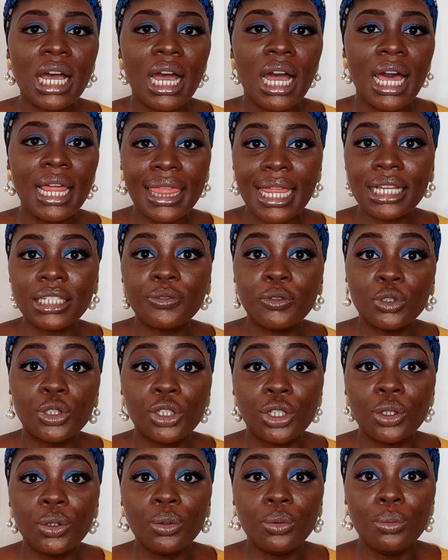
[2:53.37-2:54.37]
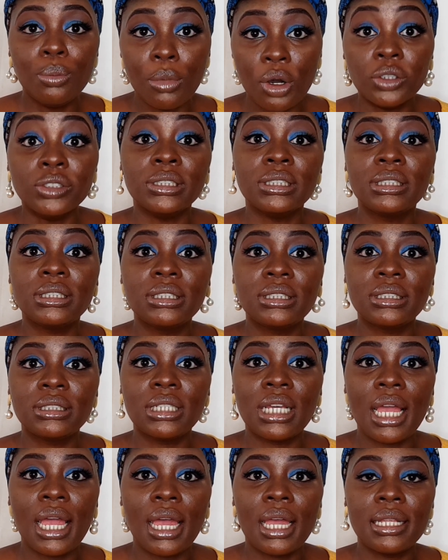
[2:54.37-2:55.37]
and that's for 2 months
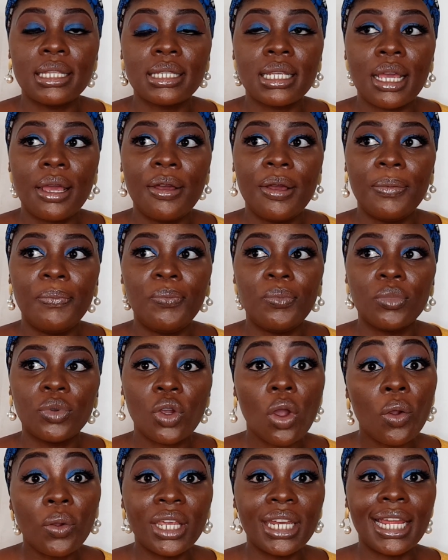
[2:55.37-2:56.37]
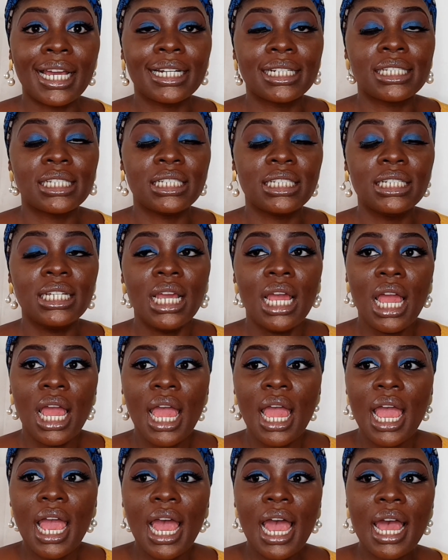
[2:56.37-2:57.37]
and going actually,
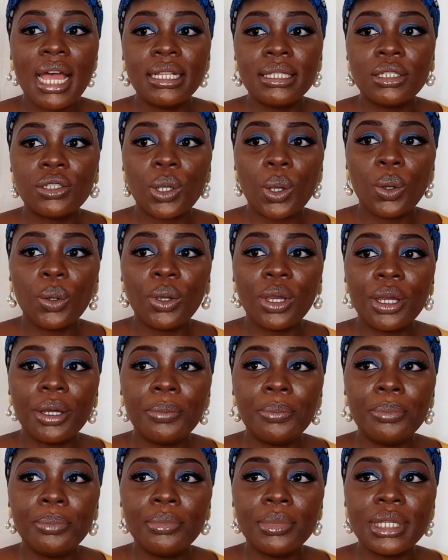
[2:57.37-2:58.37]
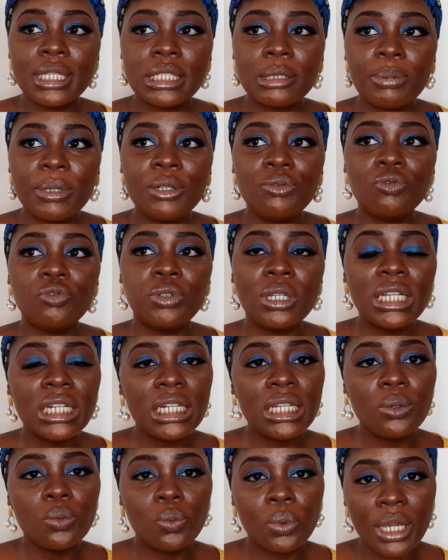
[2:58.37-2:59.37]
and so it's been
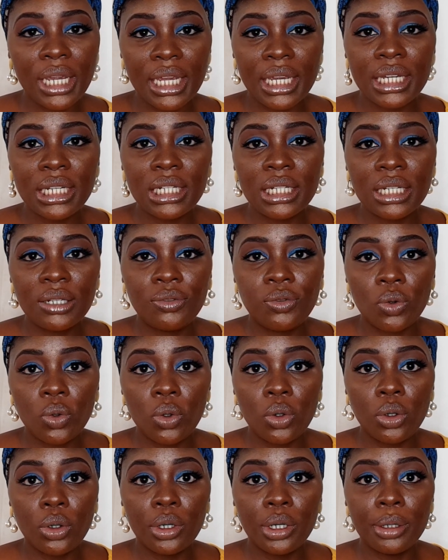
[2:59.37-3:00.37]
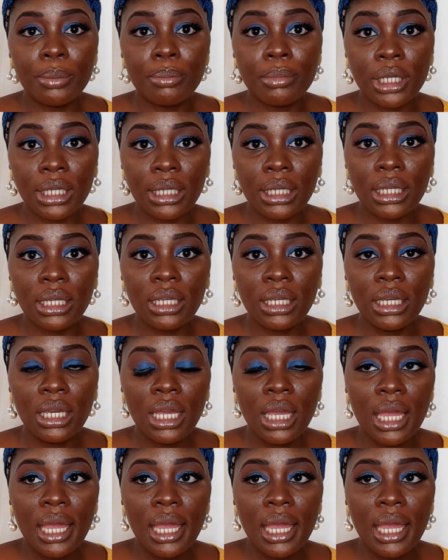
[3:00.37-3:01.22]
really weird for me,